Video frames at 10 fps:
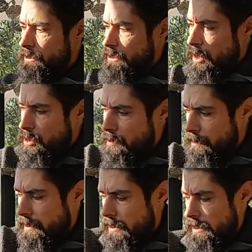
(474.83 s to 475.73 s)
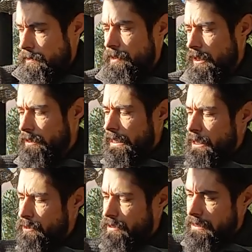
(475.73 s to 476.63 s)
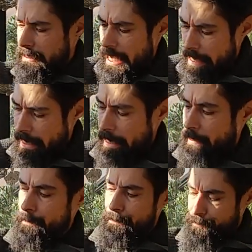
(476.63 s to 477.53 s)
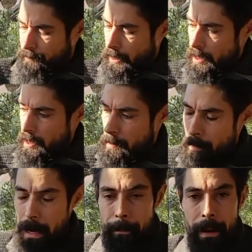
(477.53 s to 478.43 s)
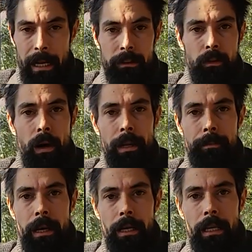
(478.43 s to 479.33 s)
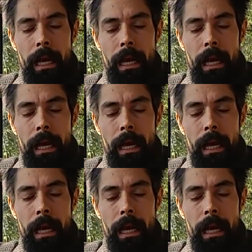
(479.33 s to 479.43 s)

So because I use synthetic, my pack is quite big.